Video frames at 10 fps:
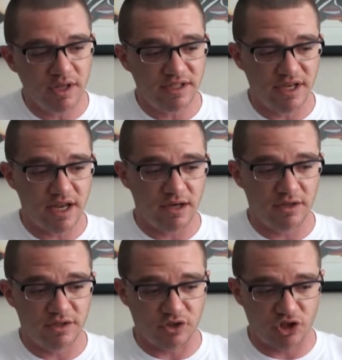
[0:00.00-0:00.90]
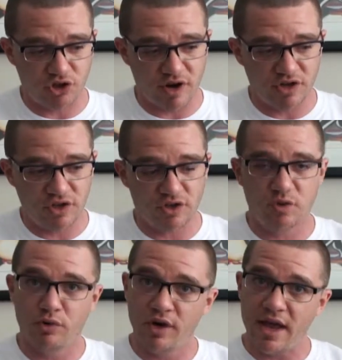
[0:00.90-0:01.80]
to stretch this
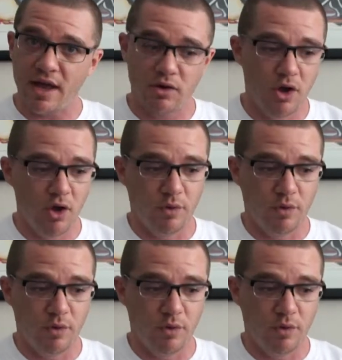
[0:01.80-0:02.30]
spring out,